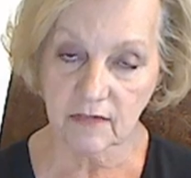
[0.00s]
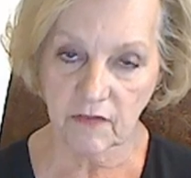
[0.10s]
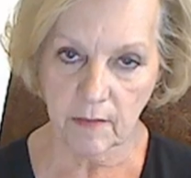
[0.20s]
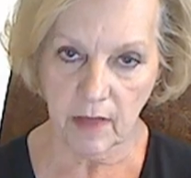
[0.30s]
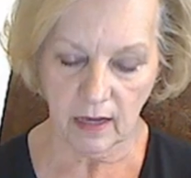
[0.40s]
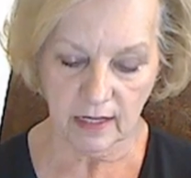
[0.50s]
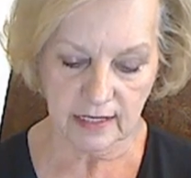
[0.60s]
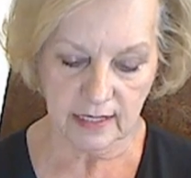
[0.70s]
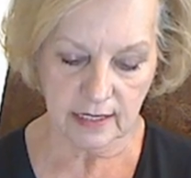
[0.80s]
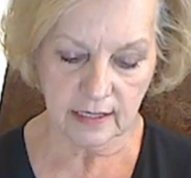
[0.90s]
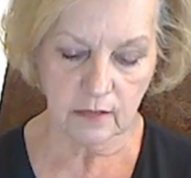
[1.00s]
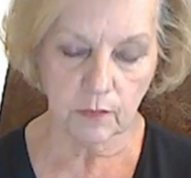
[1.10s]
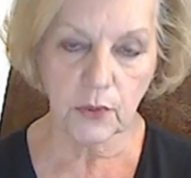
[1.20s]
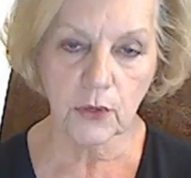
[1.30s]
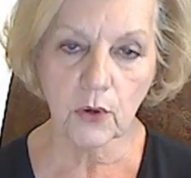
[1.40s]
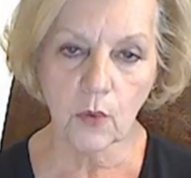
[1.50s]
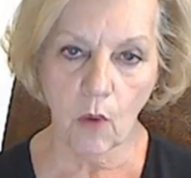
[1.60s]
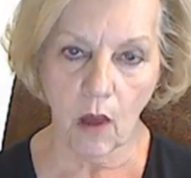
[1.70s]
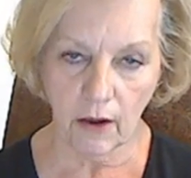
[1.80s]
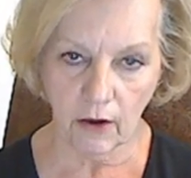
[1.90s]
we call normal saline. It has some
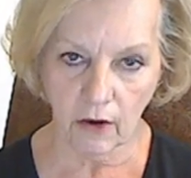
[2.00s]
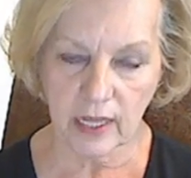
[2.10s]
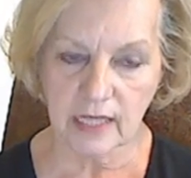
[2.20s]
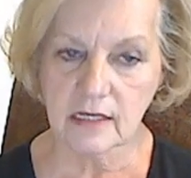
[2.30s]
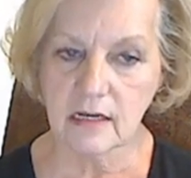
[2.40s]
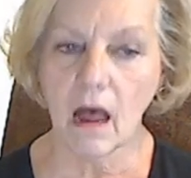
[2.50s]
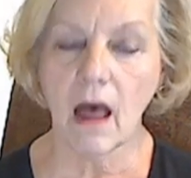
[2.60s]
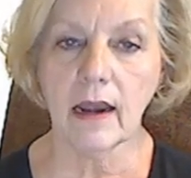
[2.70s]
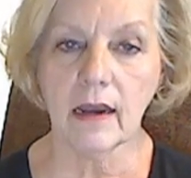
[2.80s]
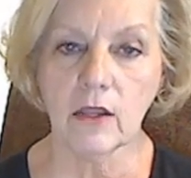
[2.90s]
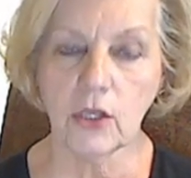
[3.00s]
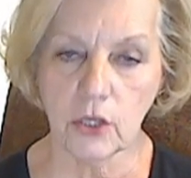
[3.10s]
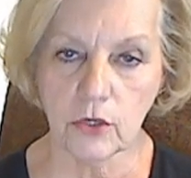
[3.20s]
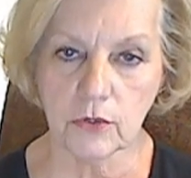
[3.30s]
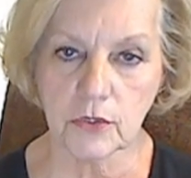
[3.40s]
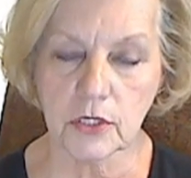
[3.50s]
saline in it, electrolytes,